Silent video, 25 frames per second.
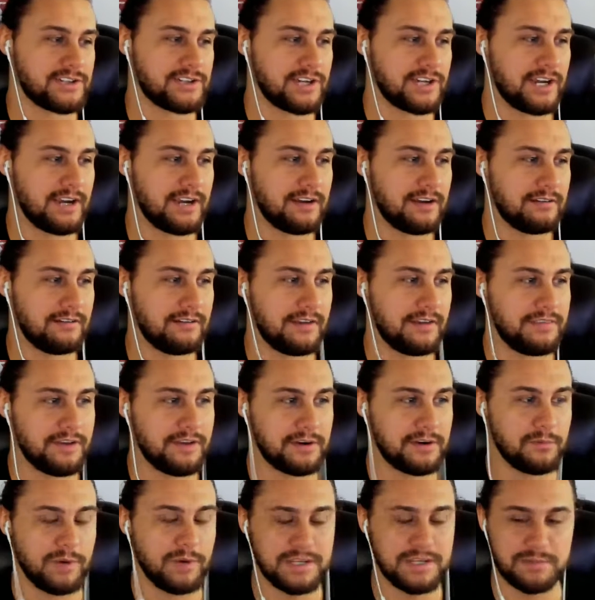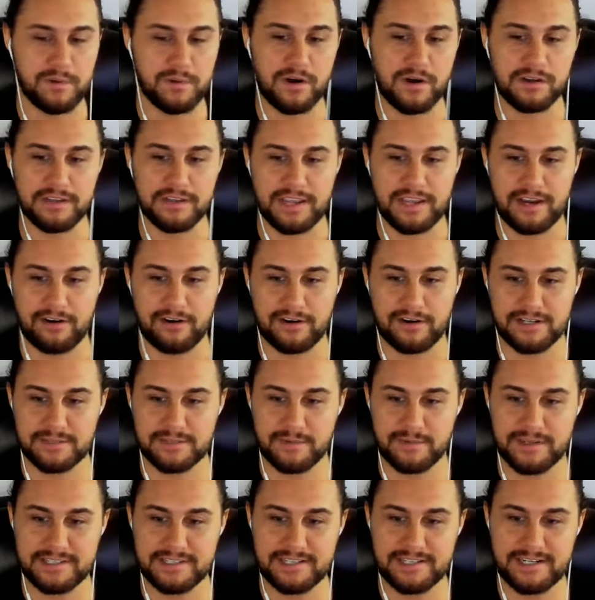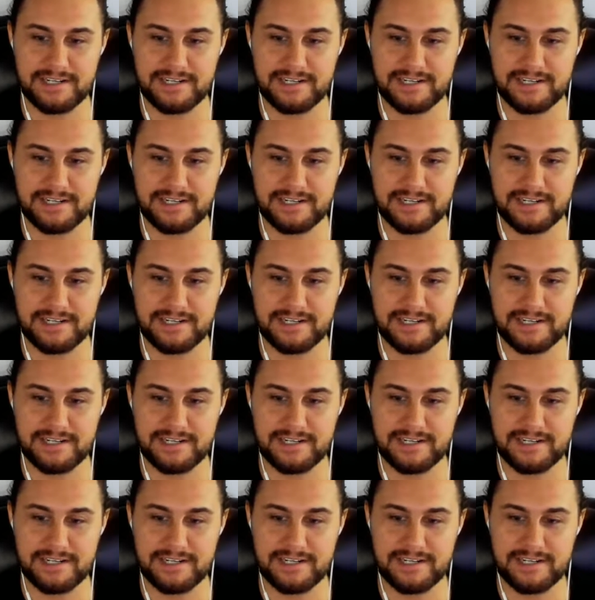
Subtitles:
I thought it was Walt Harris, wasn't it?